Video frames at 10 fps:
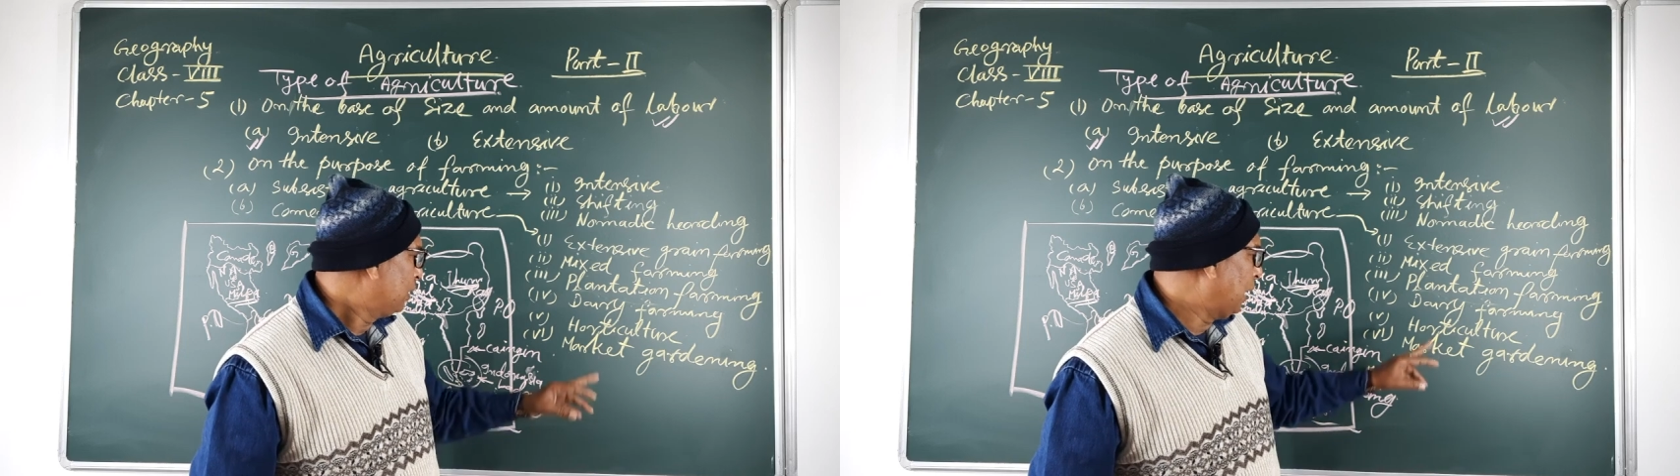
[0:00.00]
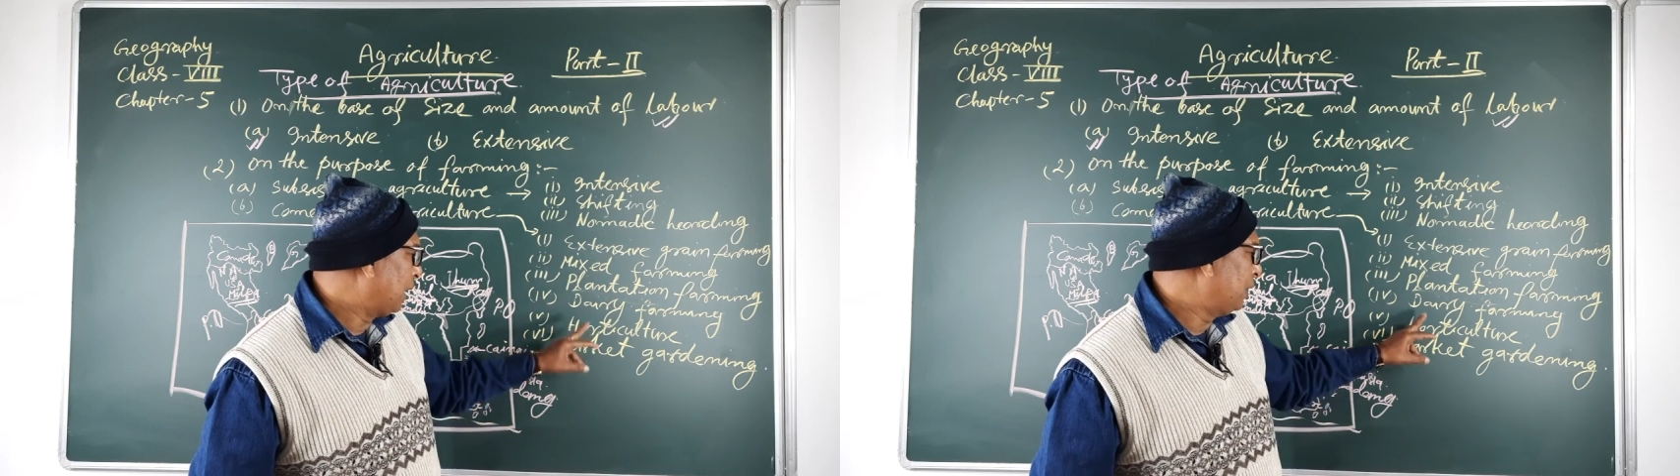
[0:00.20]

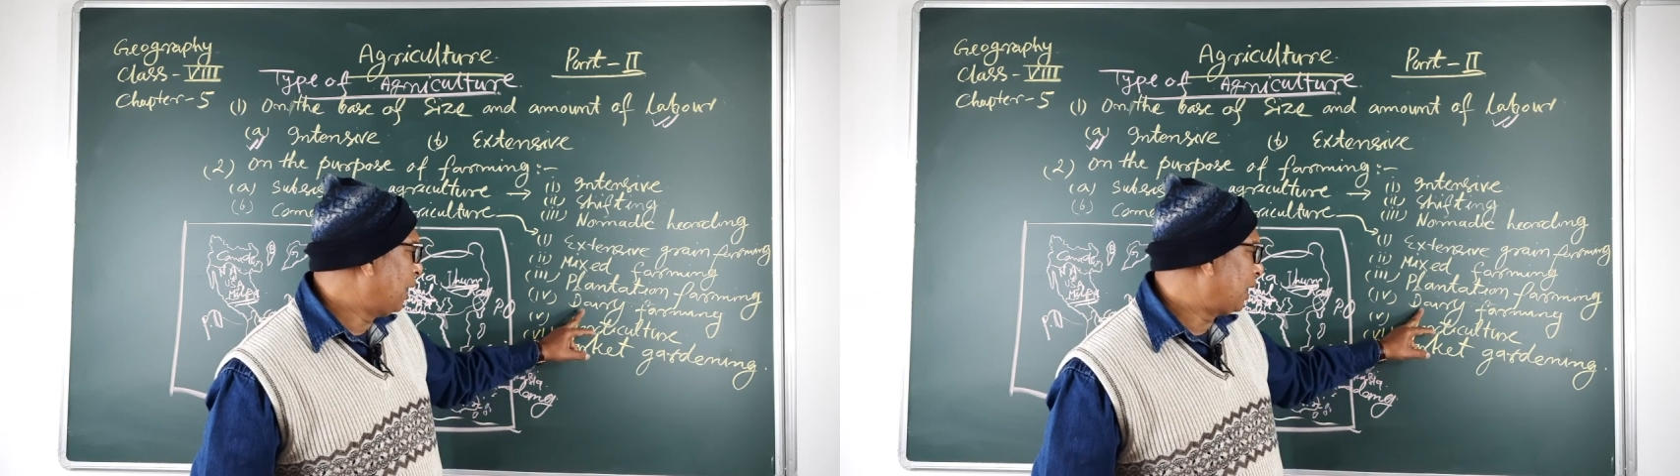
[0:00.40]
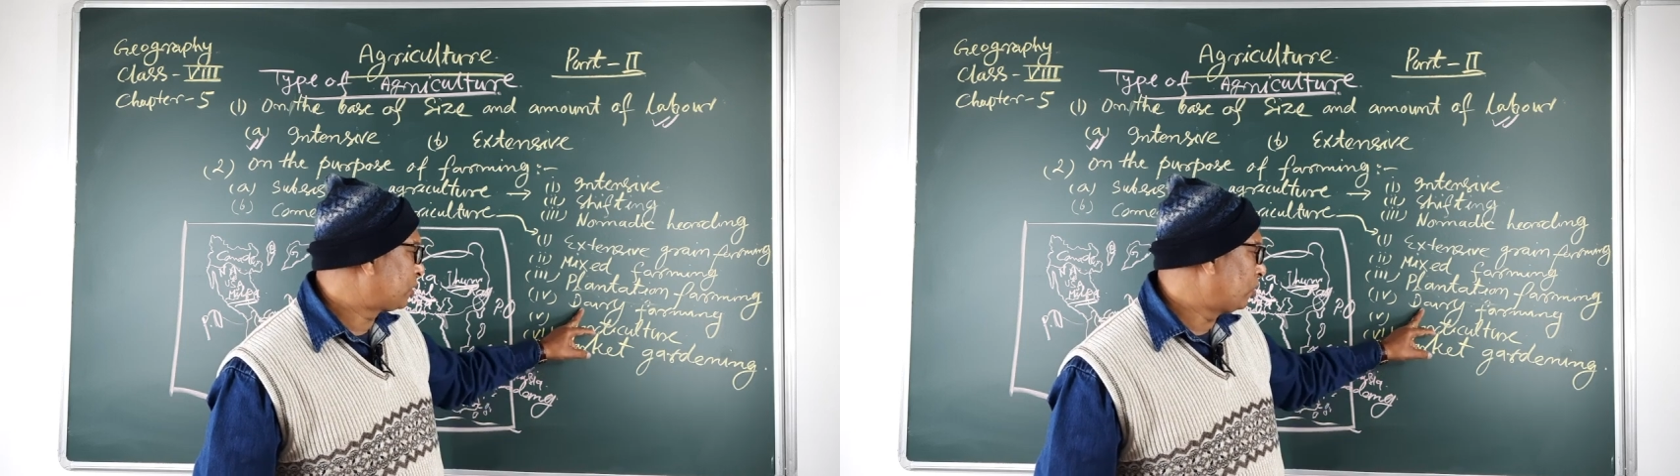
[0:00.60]
that is
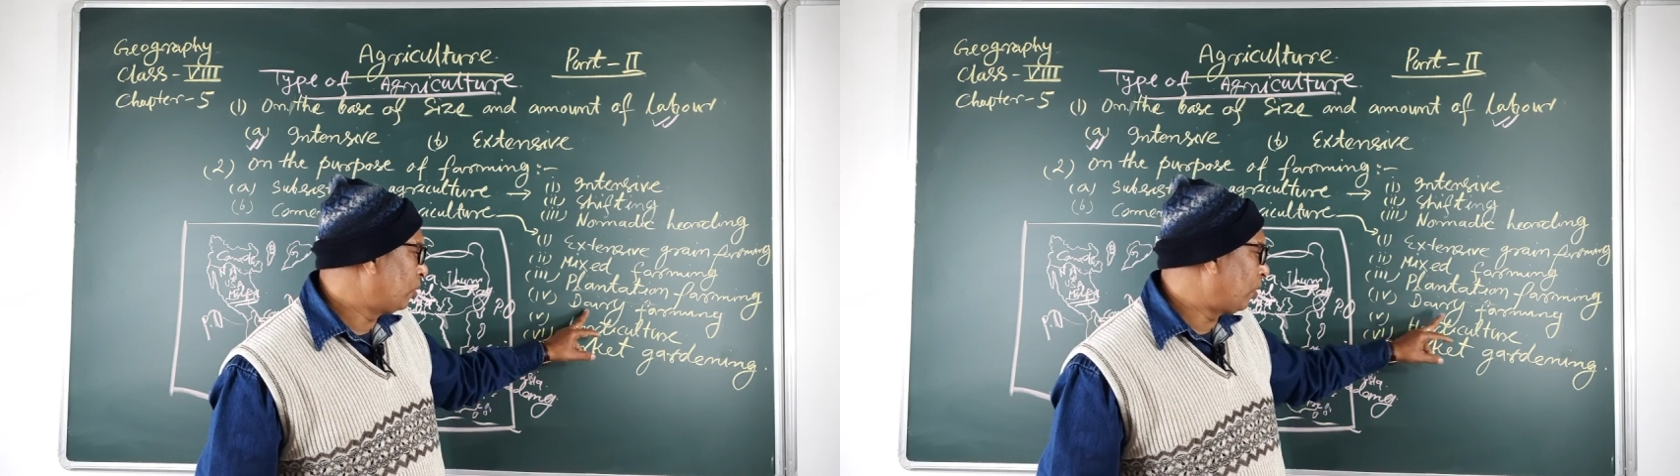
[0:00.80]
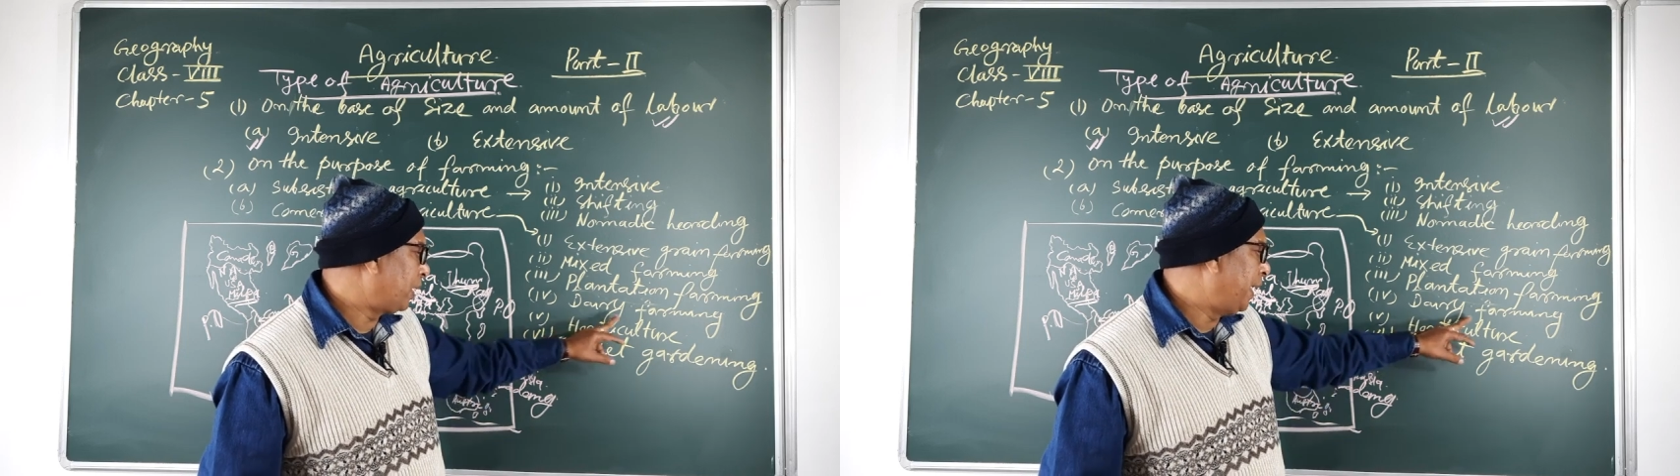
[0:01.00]
also
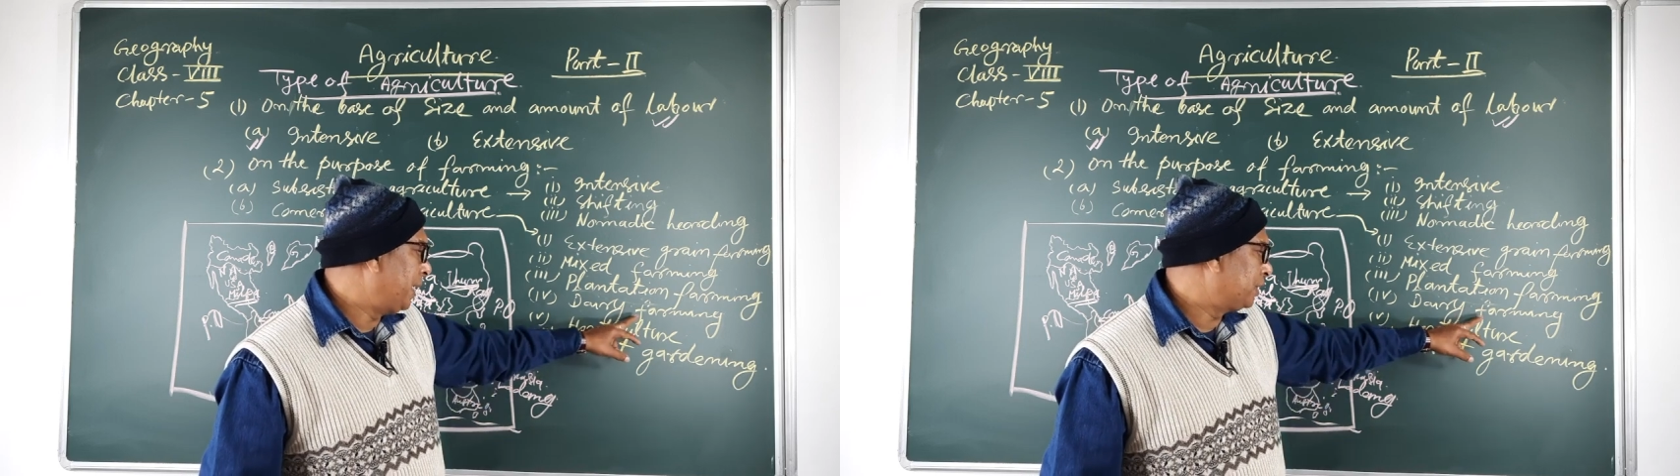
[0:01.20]
known as